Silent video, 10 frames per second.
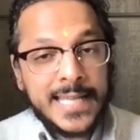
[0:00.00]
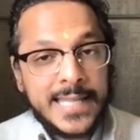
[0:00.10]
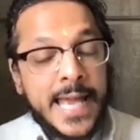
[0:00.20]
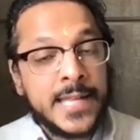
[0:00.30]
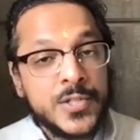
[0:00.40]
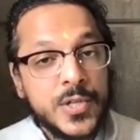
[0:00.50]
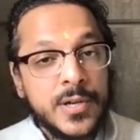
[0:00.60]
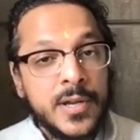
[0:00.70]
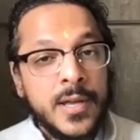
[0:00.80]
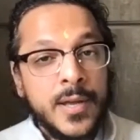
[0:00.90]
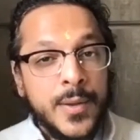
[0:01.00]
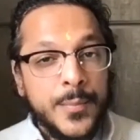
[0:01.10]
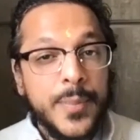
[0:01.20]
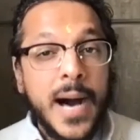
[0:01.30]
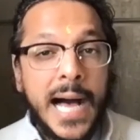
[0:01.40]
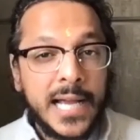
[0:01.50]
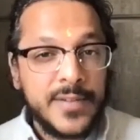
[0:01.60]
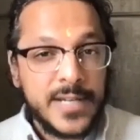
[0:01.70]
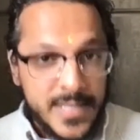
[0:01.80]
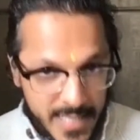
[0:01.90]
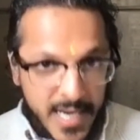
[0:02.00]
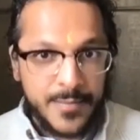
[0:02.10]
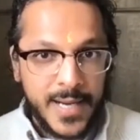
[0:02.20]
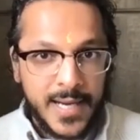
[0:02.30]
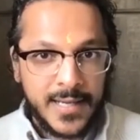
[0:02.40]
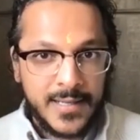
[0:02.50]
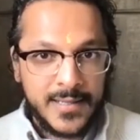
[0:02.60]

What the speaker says: And the answer, Bhagavat Dharma.